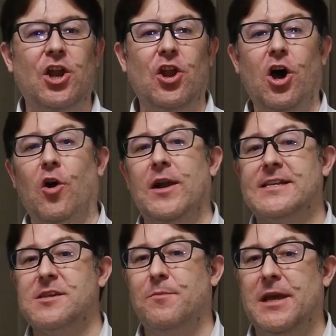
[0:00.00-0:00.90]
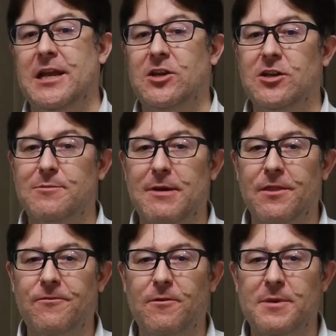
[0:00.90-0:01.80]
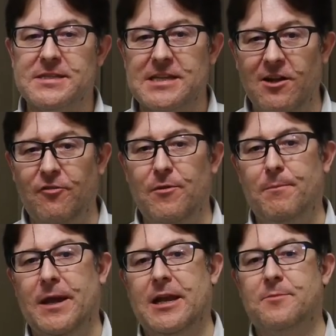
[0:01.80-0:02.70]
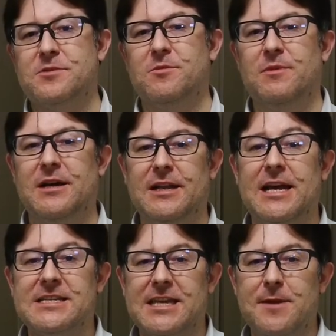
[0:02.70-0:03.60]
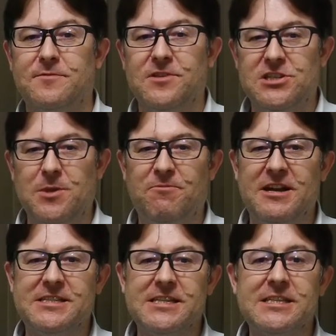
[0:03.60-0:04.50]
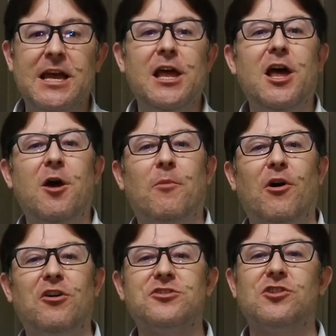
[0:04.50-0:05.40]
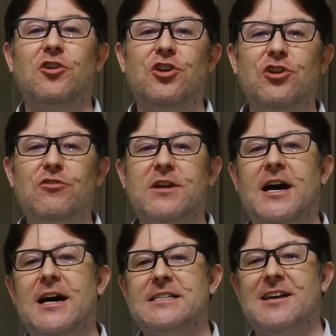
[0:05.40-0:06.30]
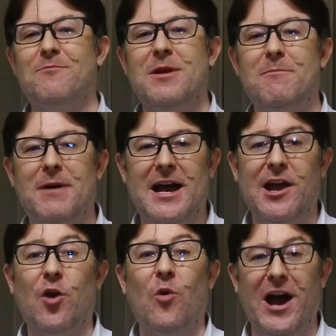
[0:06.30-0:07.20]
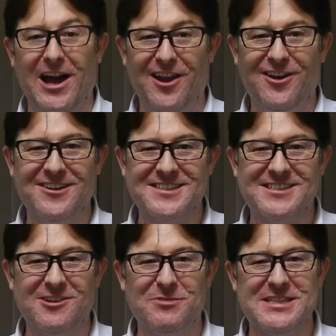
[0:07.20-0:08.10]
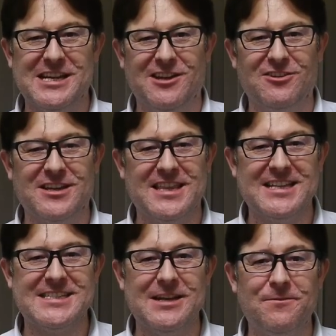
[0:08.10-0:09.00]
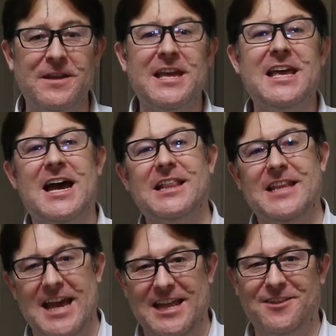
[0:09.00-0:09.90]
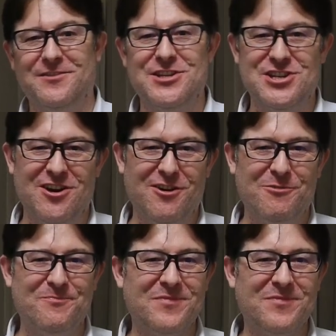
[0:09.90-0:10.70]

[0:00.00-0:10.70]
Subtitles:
Not only has it been a good month for myself and picking up some nice games for cheap prices, but also you guys have been buying quite a lot, so we'll take a look at that stuff at the end of the show.